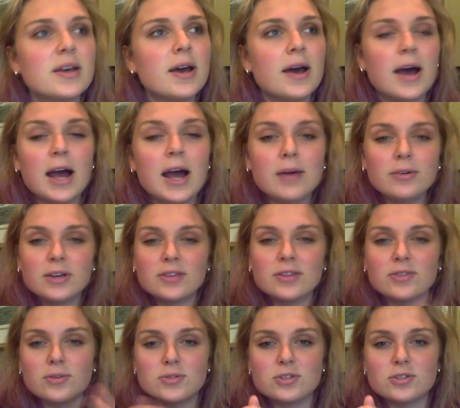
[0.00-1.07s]
I will get
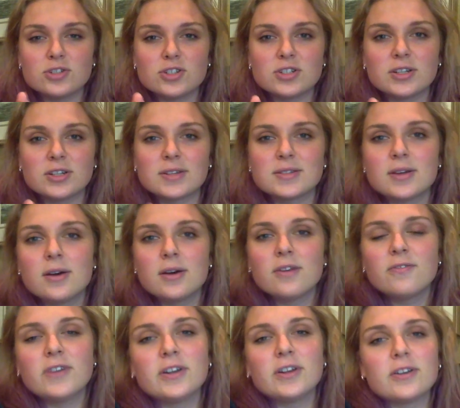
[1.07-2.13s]
those logistics
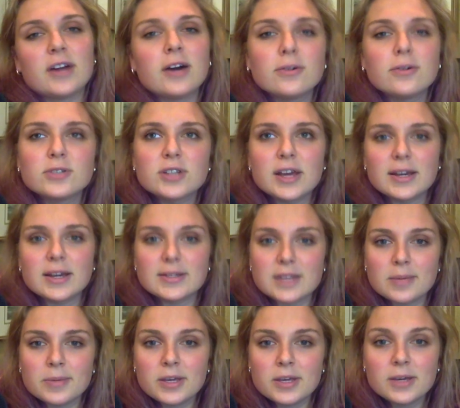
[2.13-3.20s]
figured out
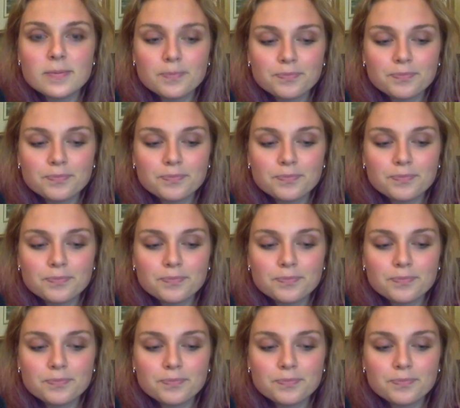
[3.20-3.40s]
ASAP.